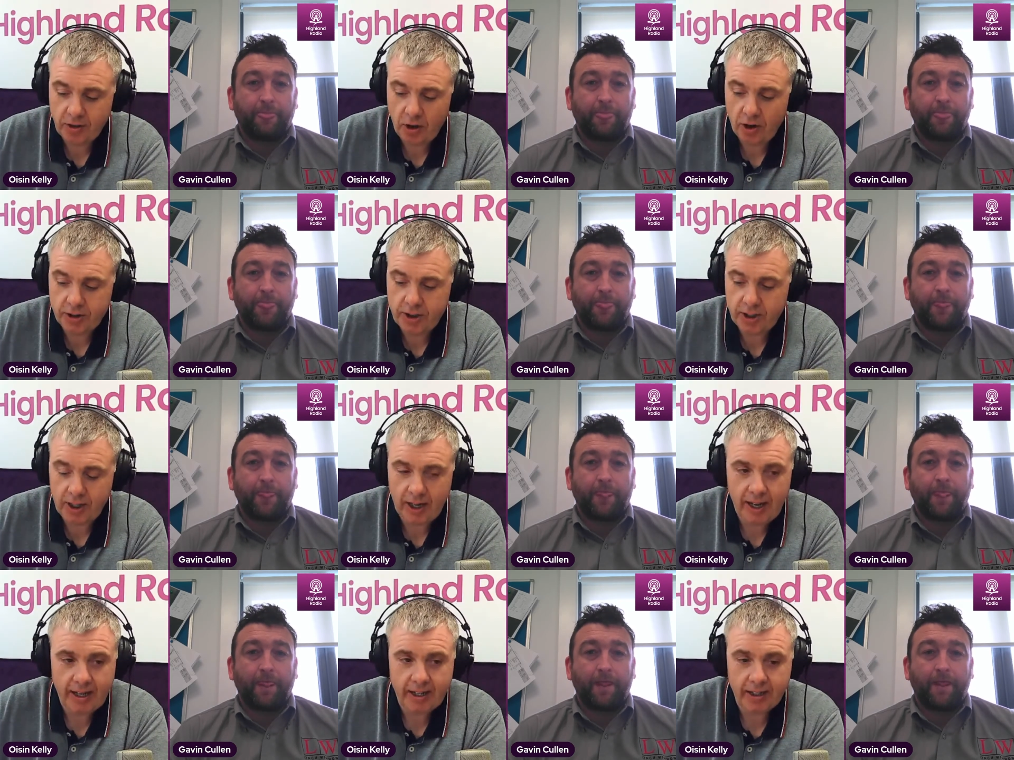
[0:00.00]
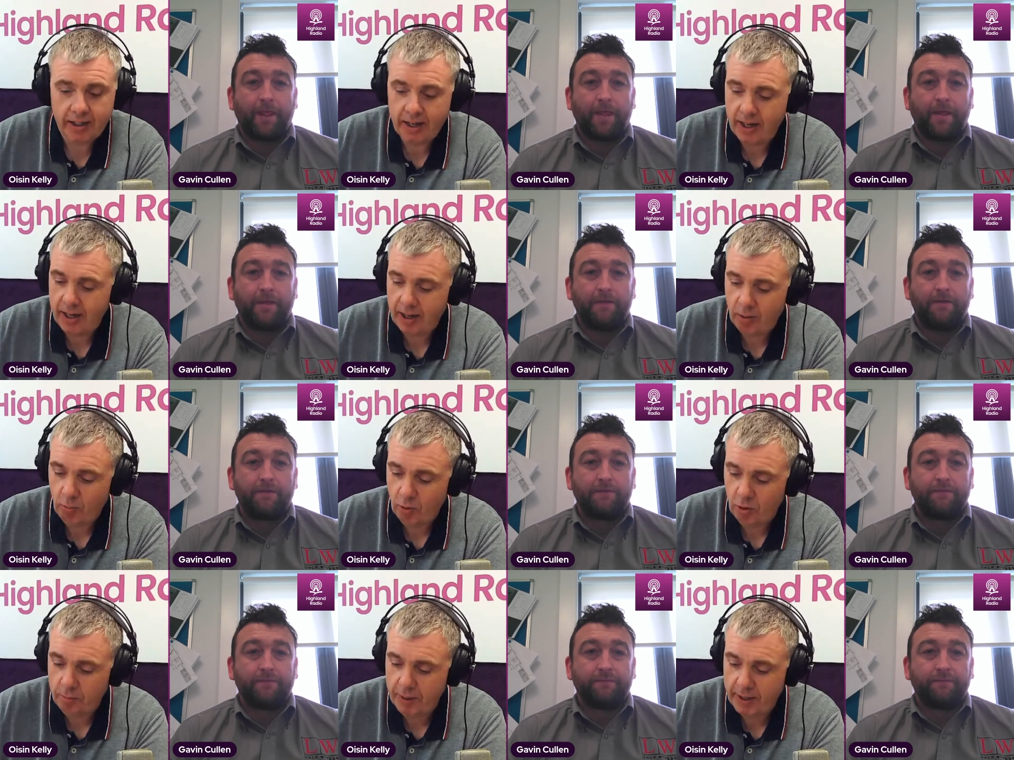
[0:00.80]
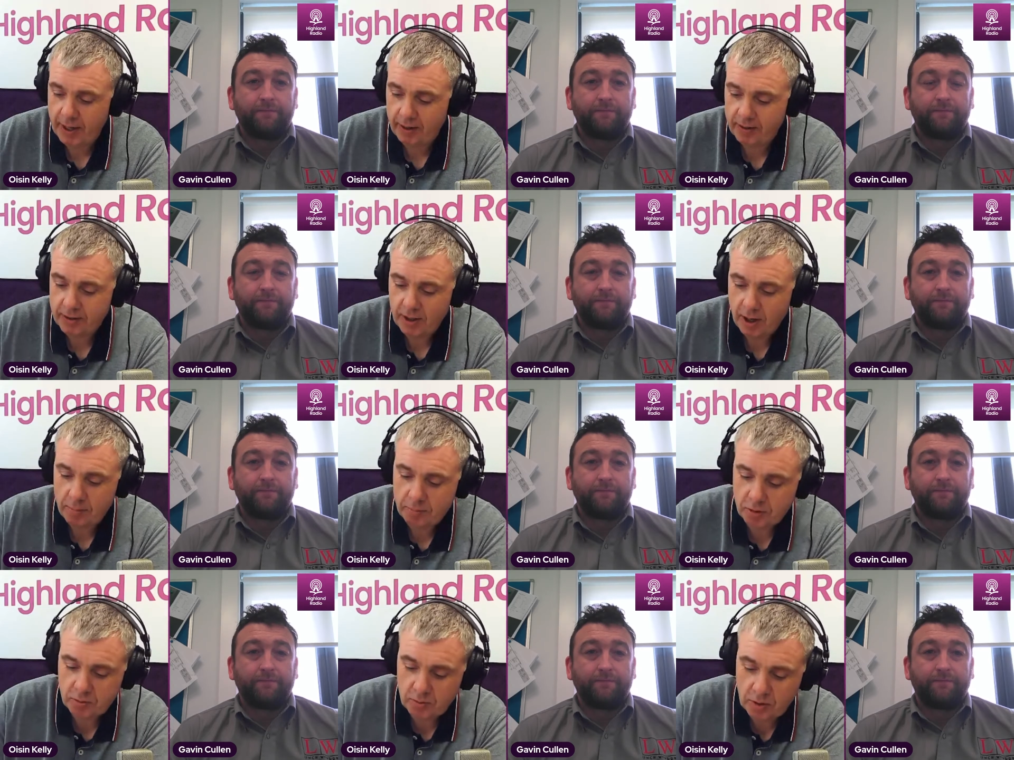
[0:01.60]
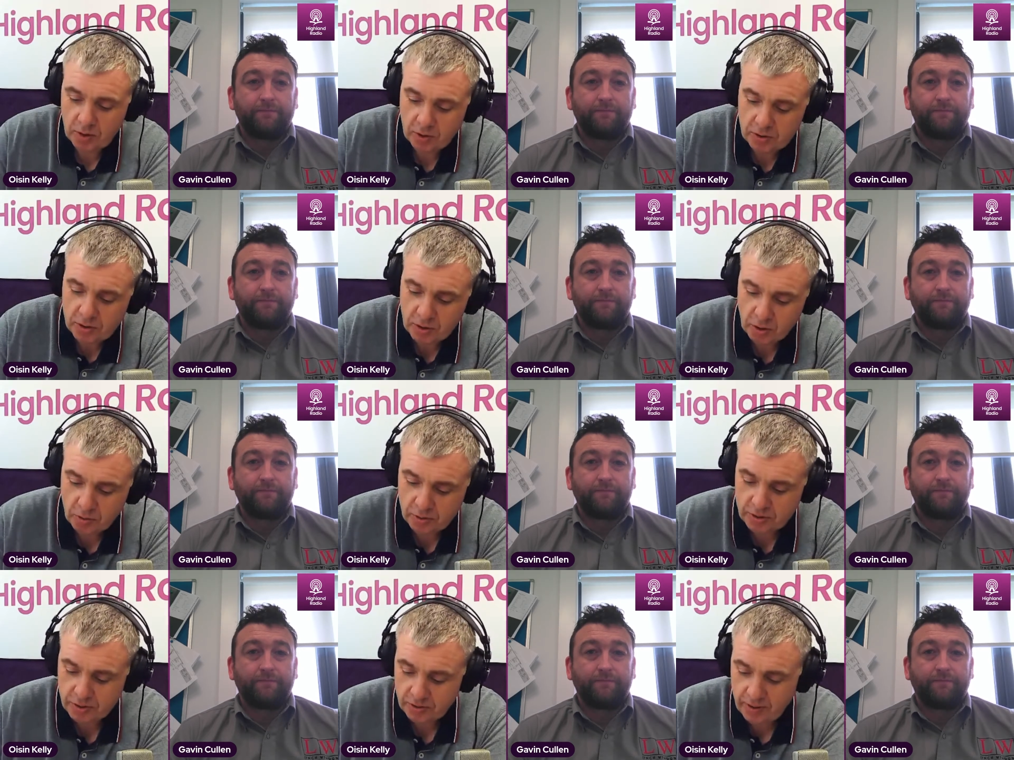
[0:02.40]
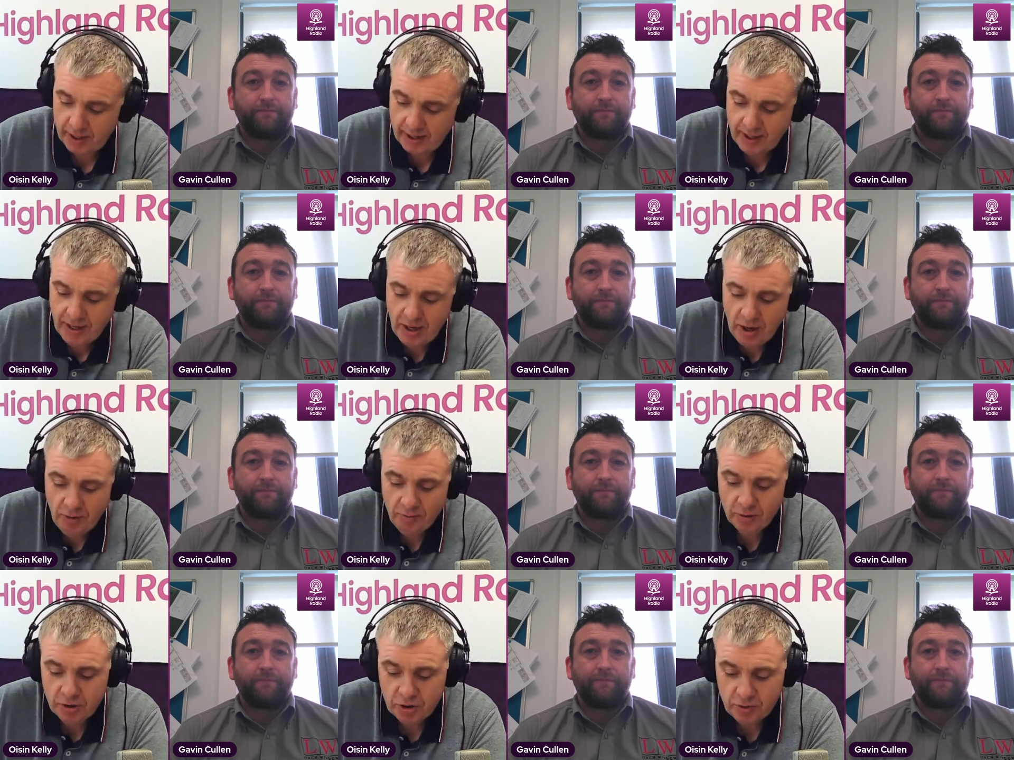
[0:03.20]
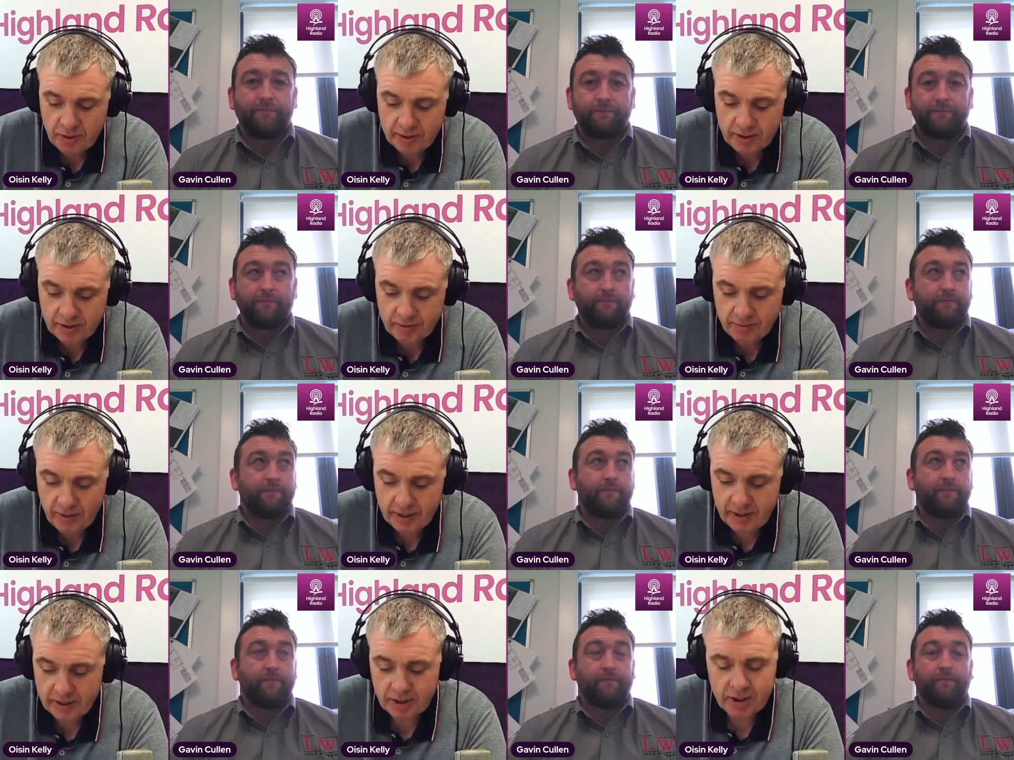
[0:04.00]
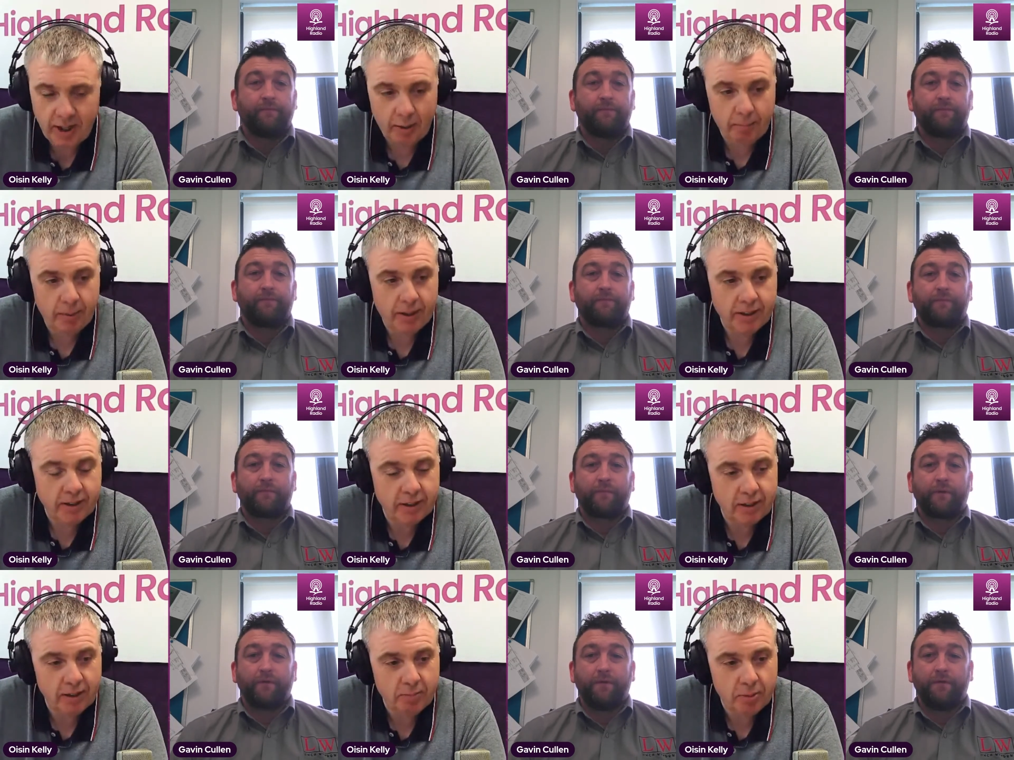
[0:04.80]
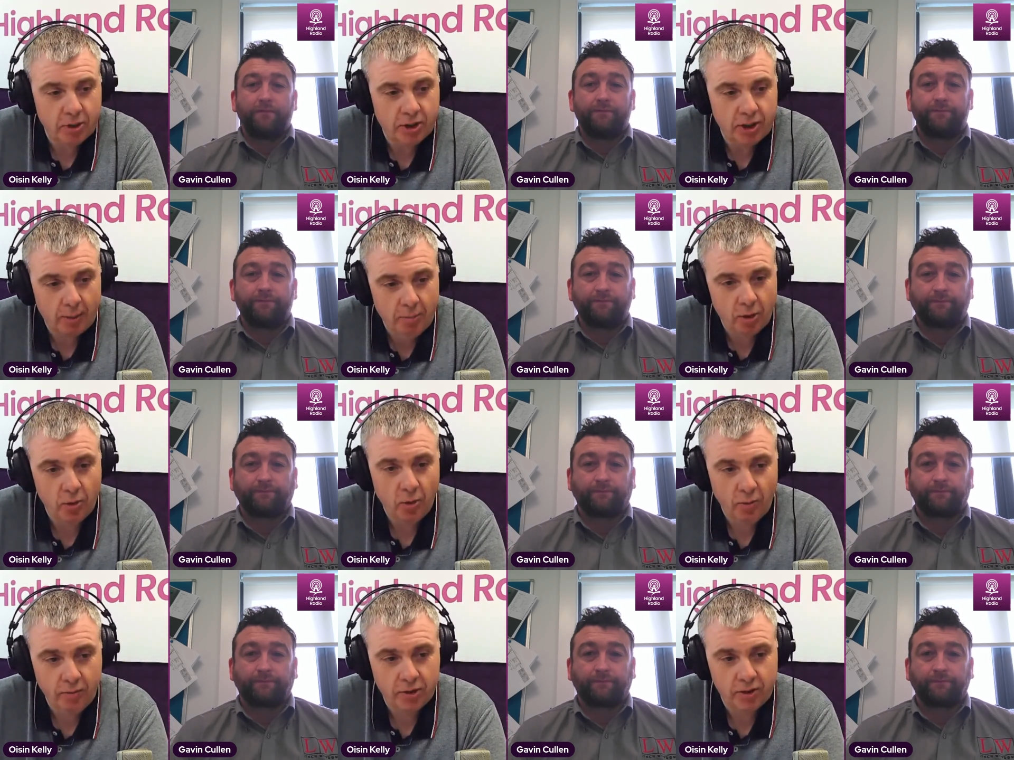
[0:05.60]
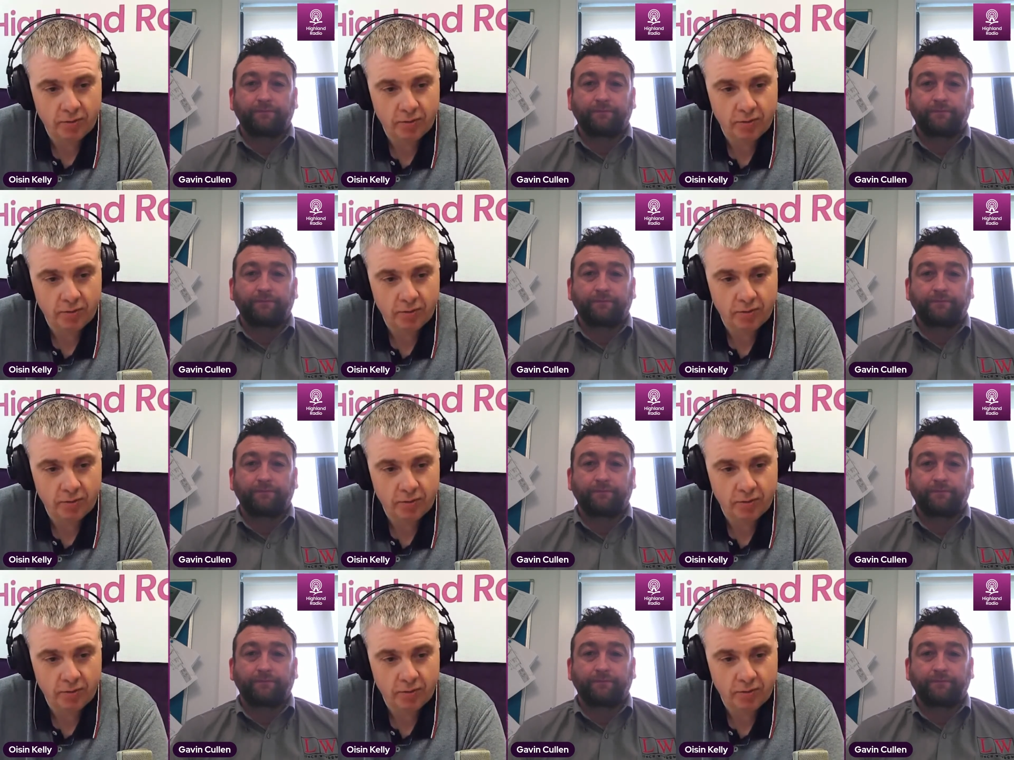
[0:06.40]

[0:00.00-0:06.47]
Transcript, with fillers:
Speaker 1: Oshin Langan uh, will be there as Harps will look to go to uh, frustrate the defending champions. But Shamrock Rovers,